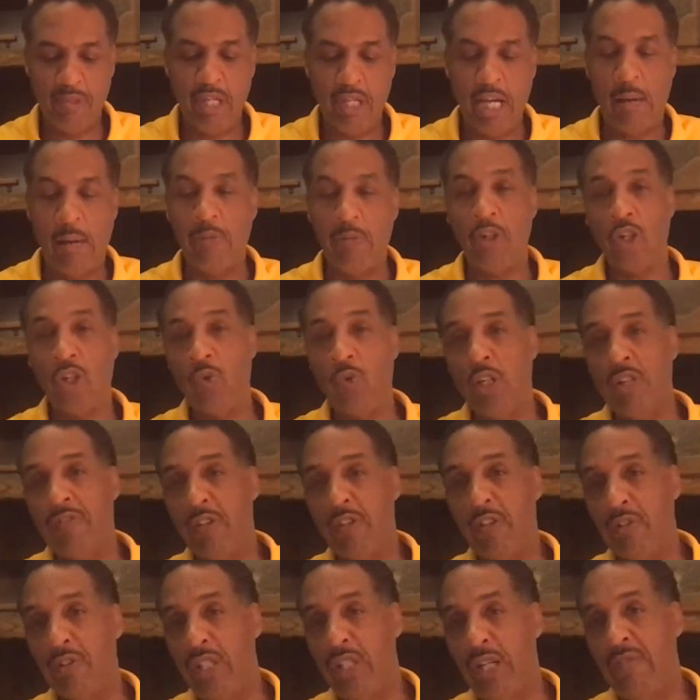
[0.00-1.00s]
I'm going to read
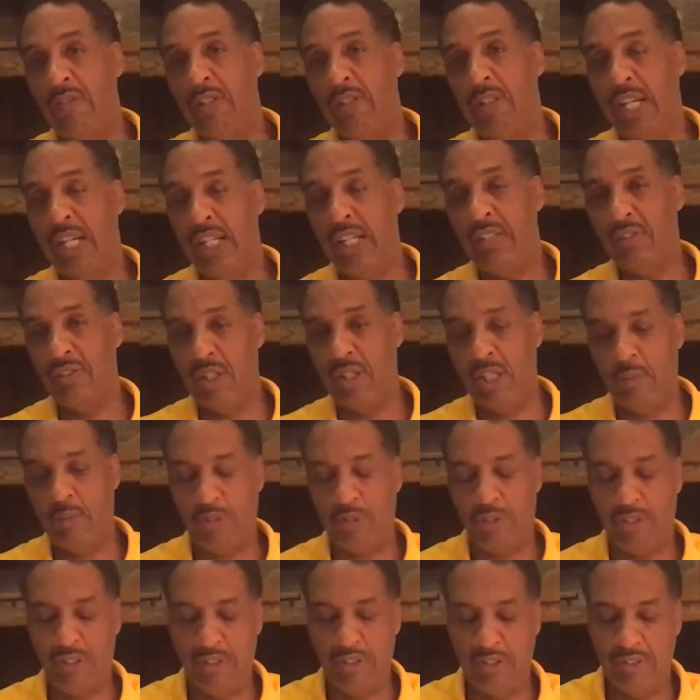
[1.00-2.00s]
verse 7 and 8 of
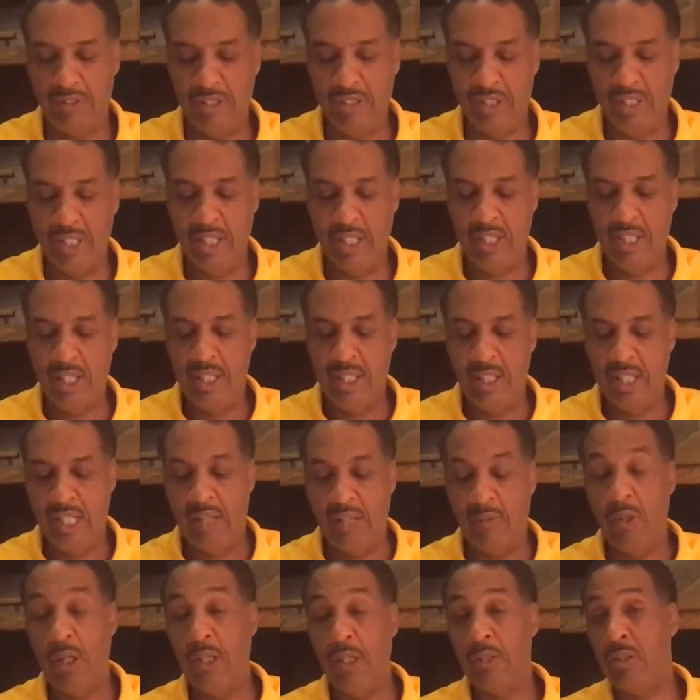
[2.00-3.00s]
Psalms 2. I
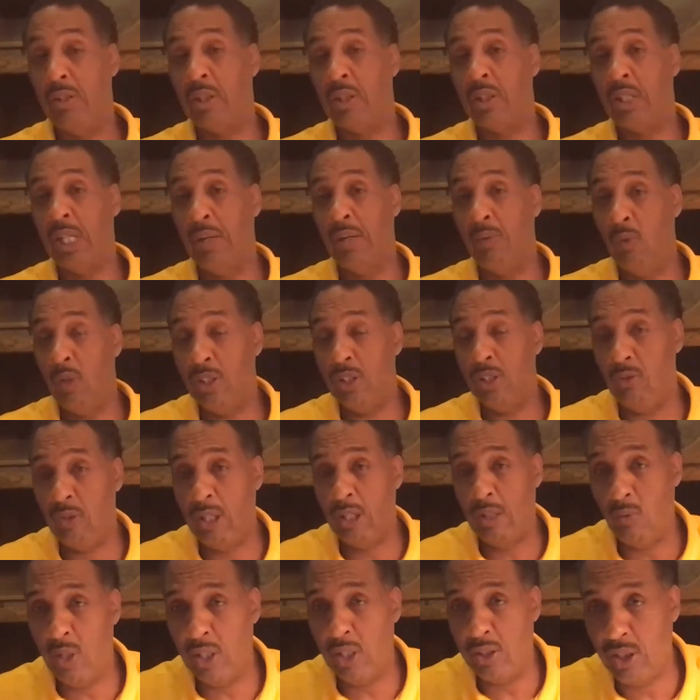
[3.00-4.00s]
want you, I want you, what
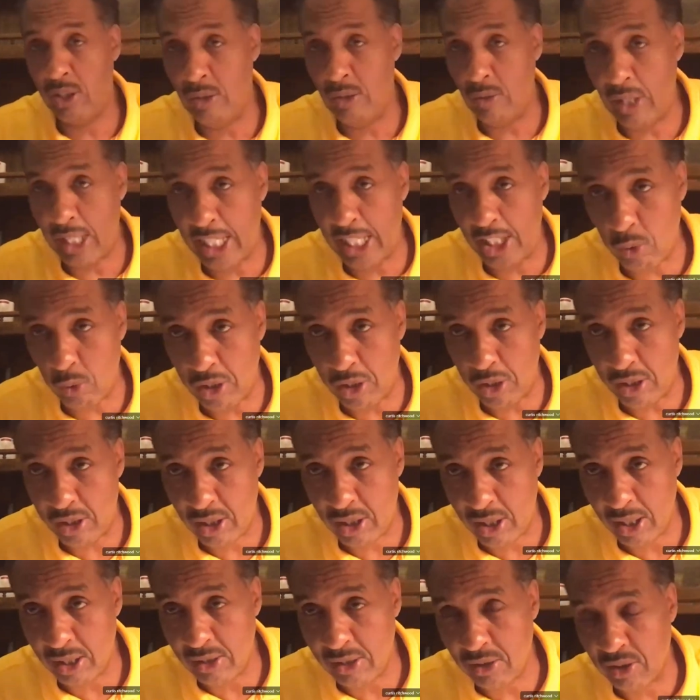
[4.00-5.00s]
I want you to do as we
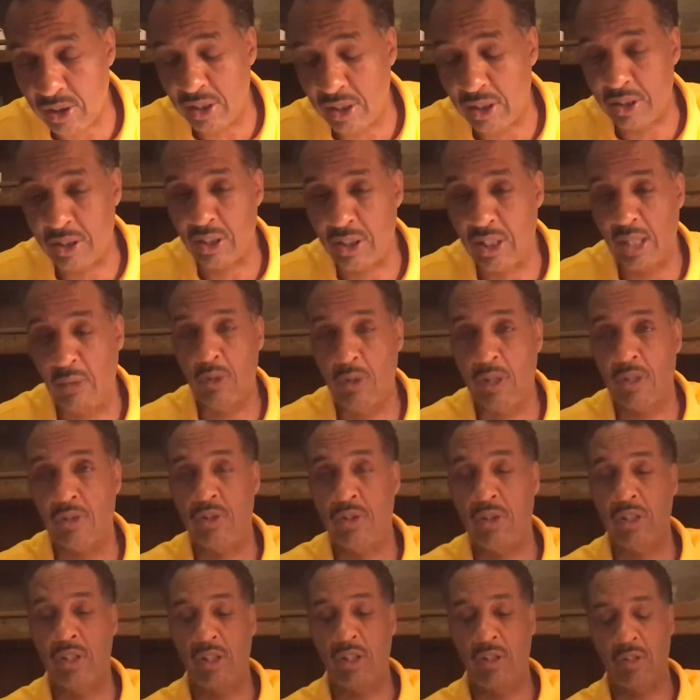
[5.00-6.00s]
discuss this, I want
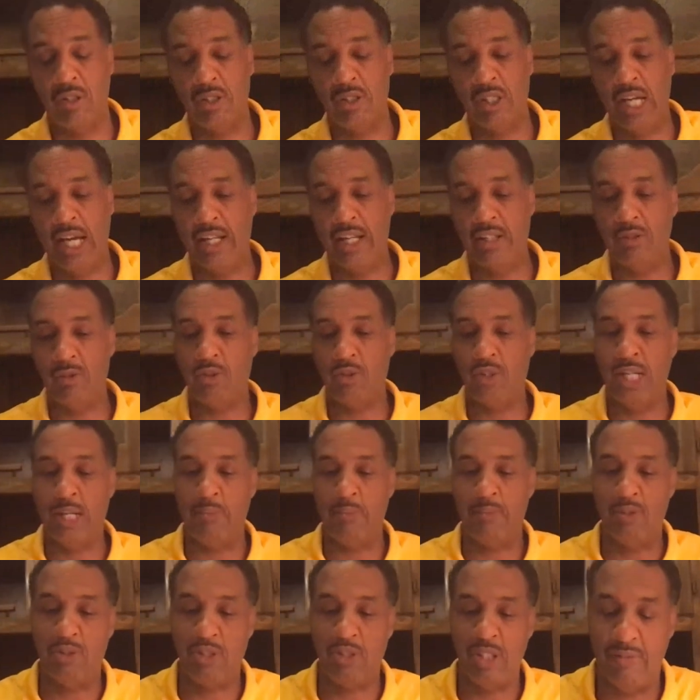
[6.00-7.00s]
you to go to Daniel
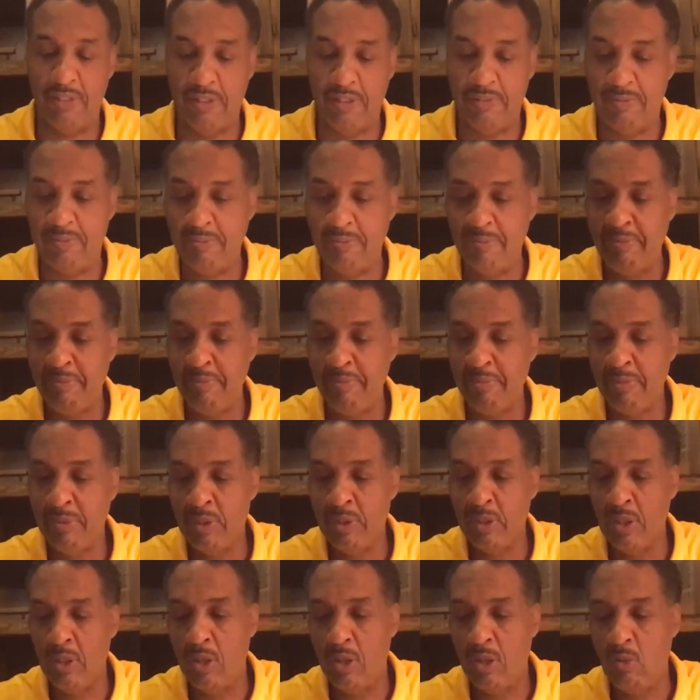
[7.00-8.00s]
chapter 7
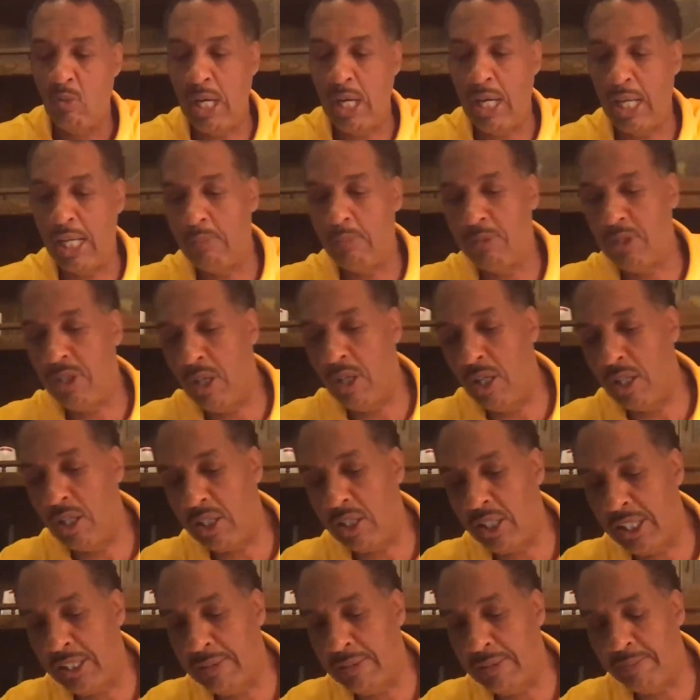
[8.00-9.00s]
while I'm
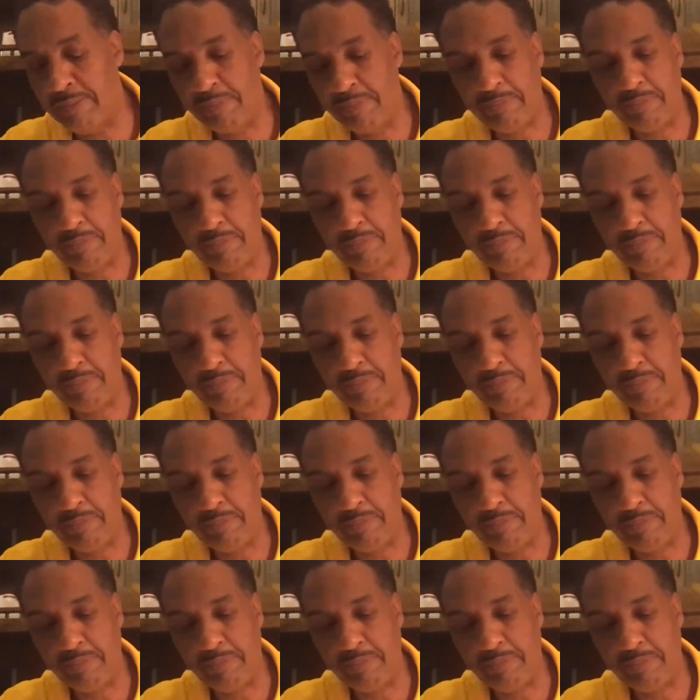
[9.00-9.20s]
talking.